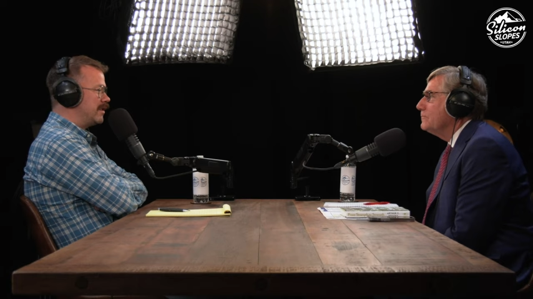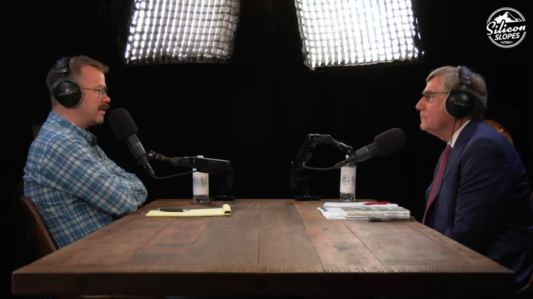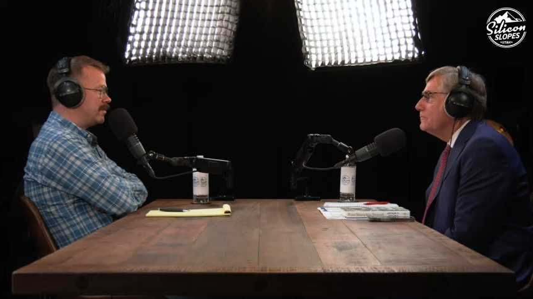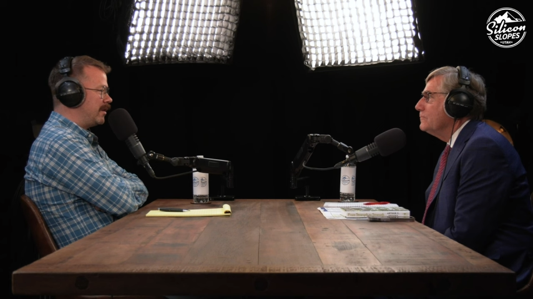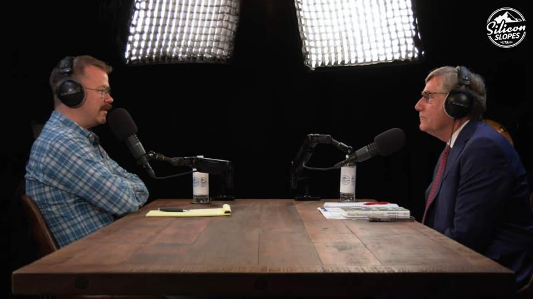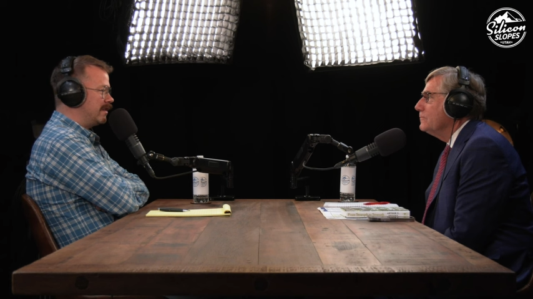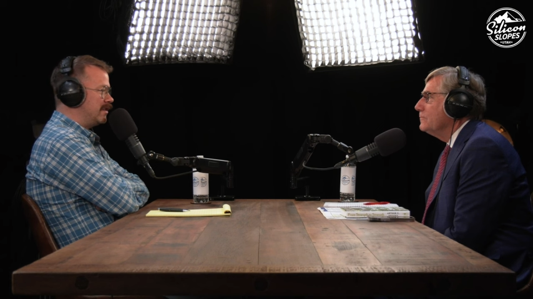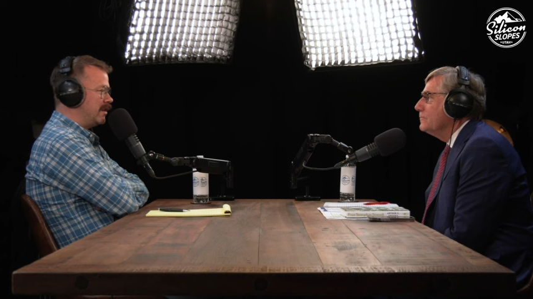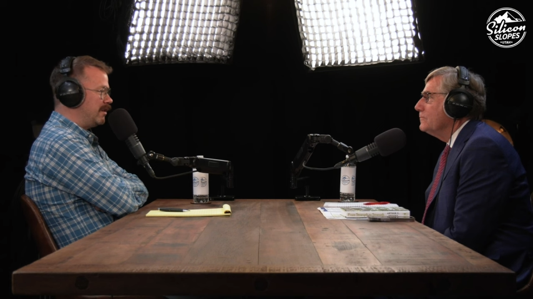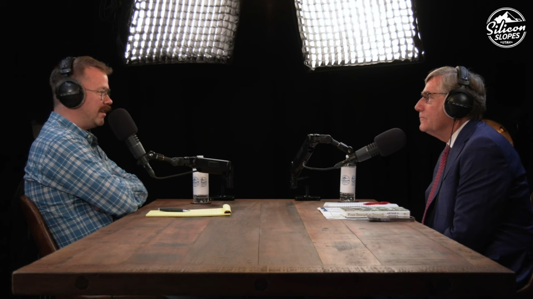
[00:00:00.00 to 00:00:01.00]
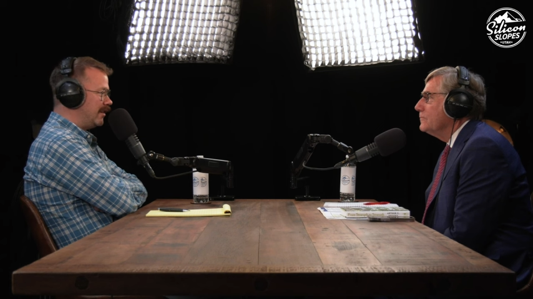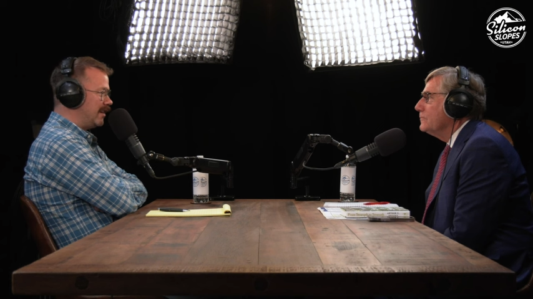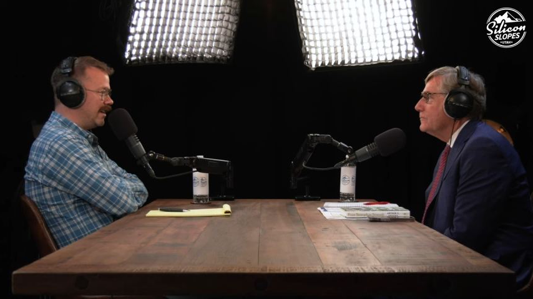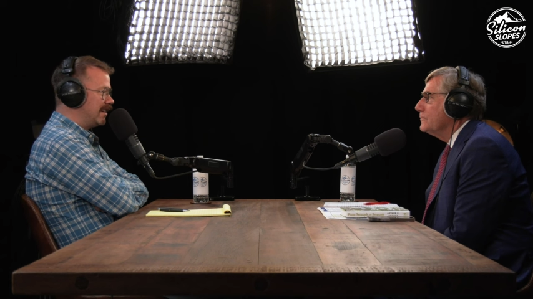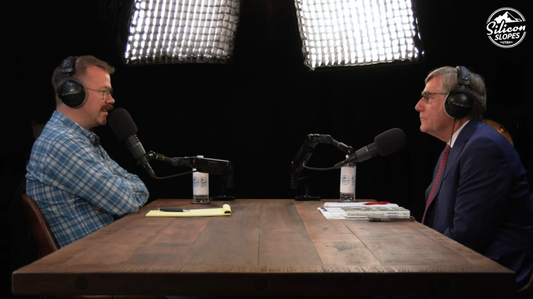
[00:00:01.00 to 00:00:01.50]
Speaker 1: your experience in Tokyo
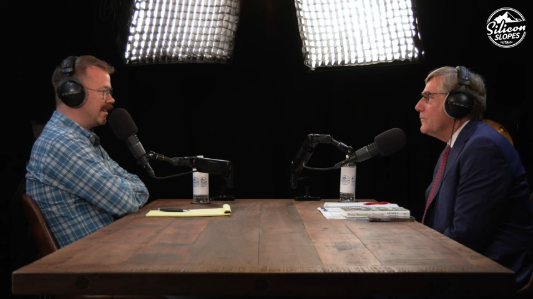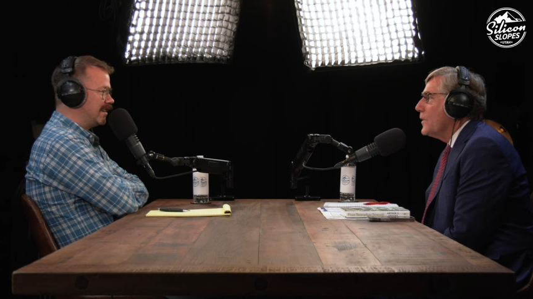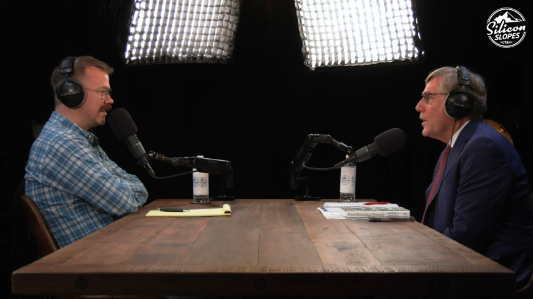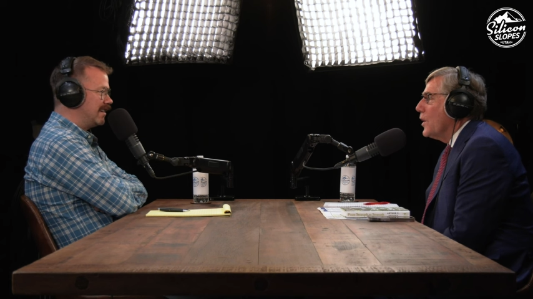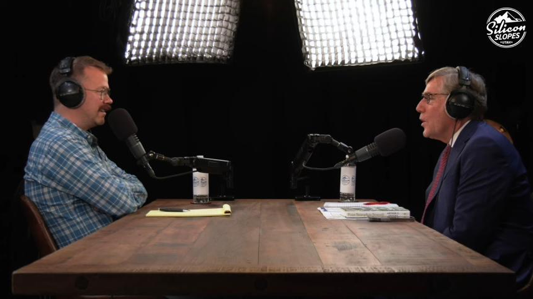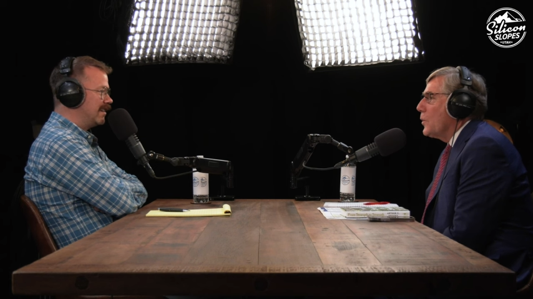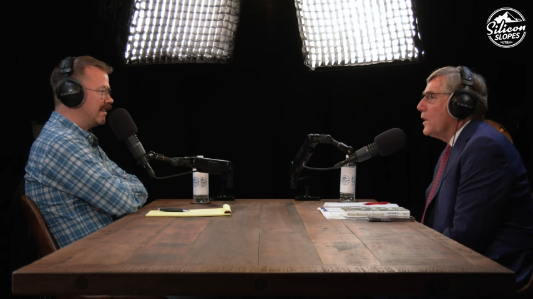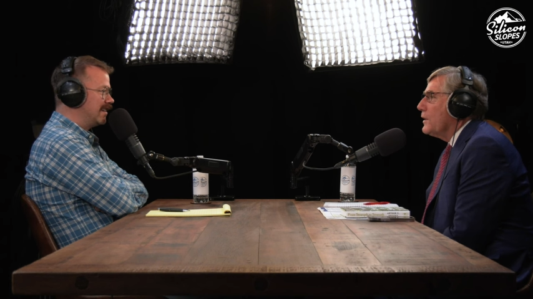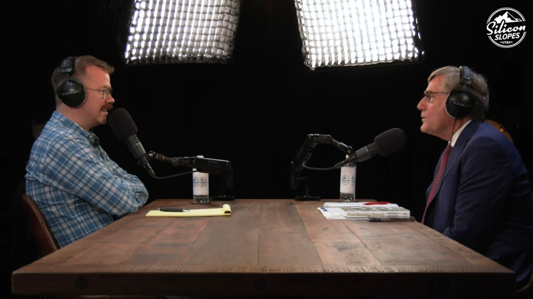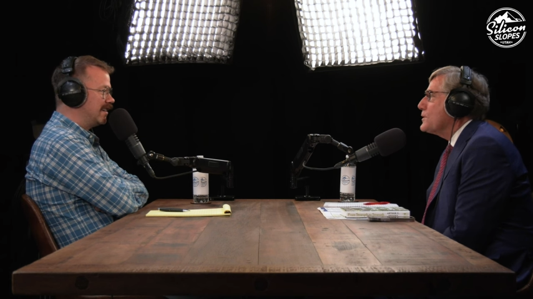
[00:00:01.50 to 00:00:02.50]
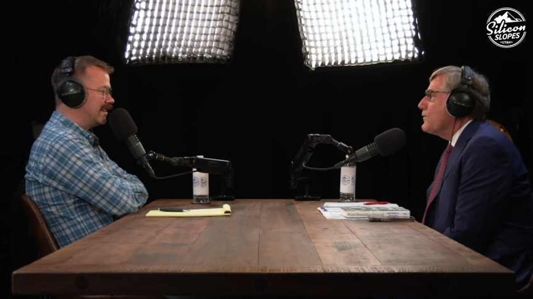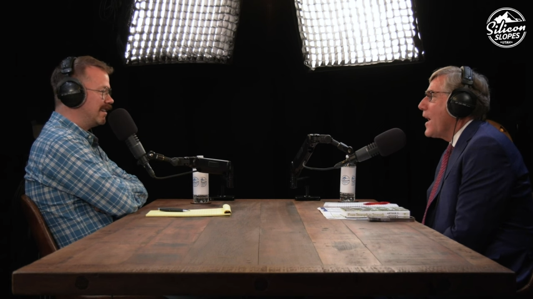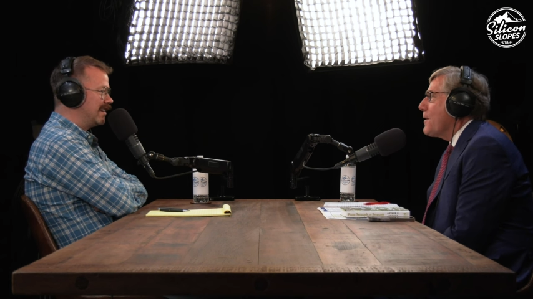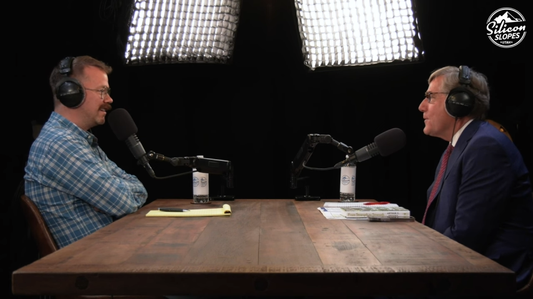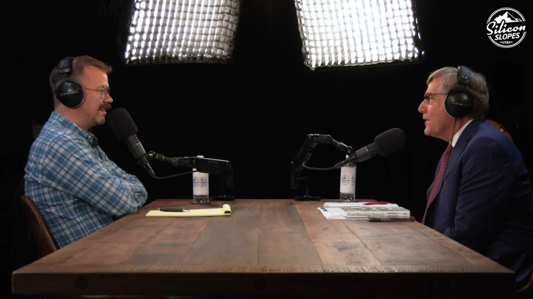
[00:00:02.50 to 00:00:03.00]
like? Well, it
Speaker 2: was
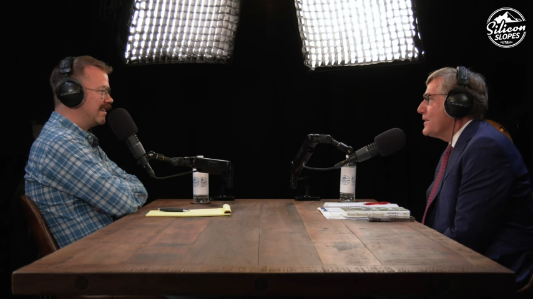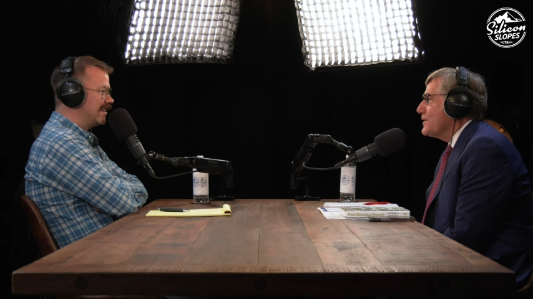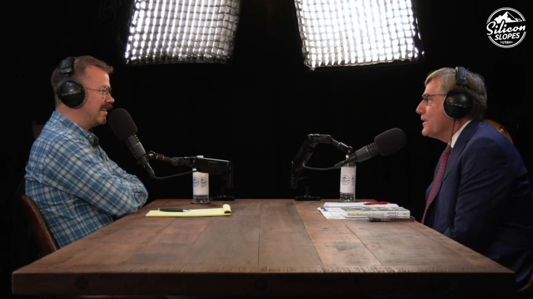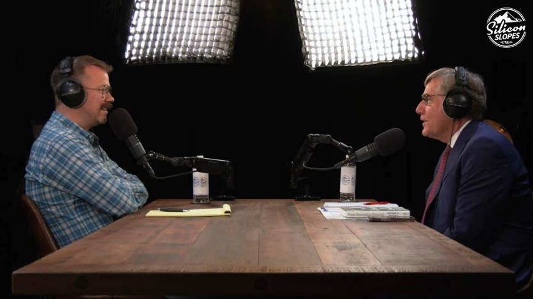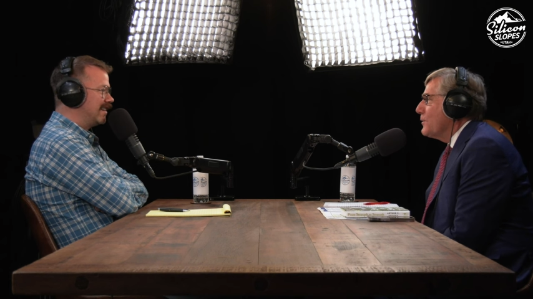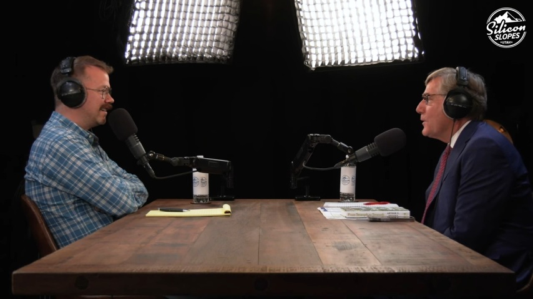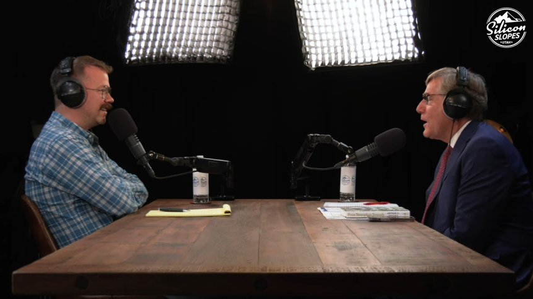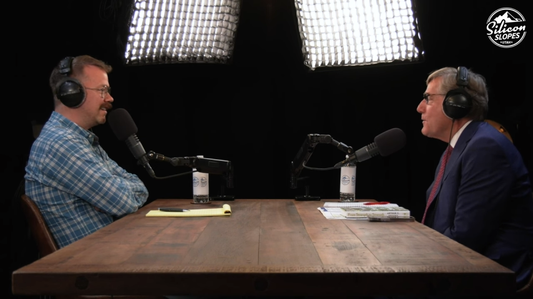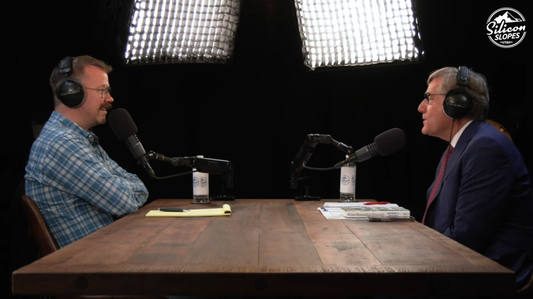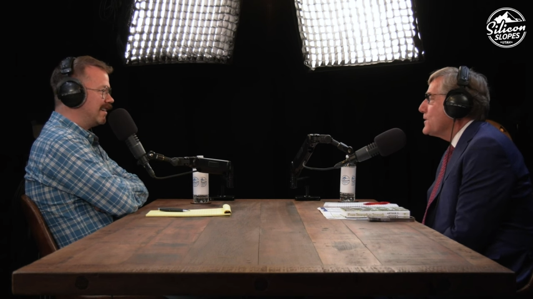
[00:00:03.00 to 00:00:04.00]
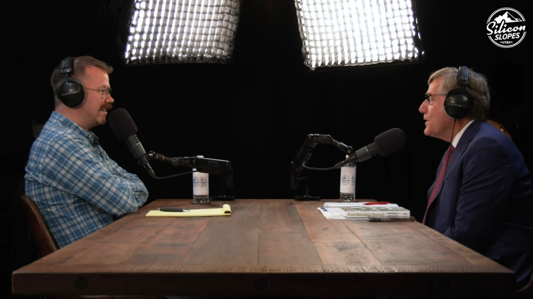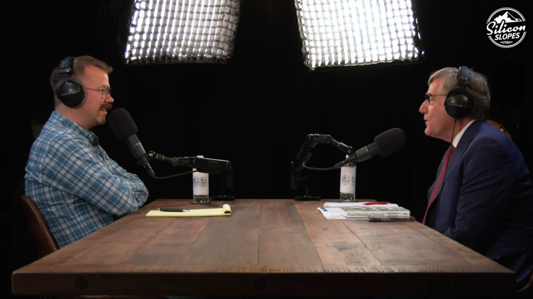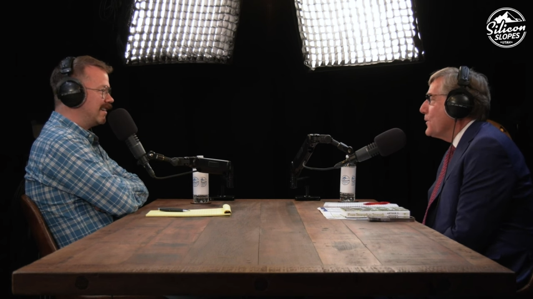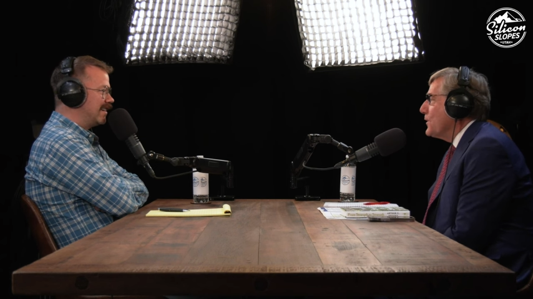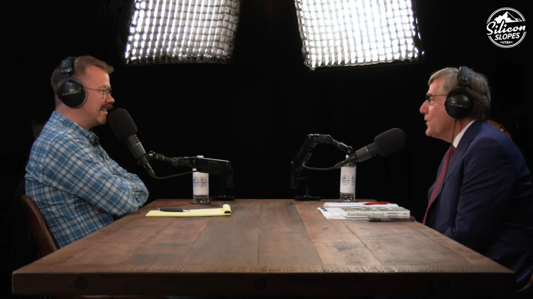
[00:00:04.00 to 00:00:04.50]
fabulous. You know, when I was there
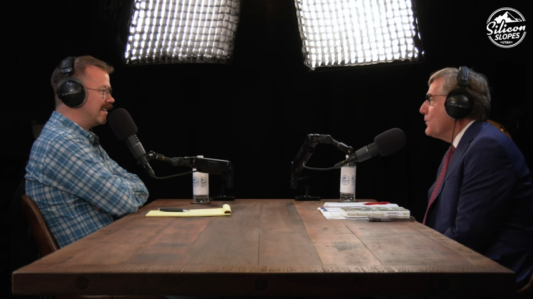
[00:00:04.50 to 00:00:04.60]
with,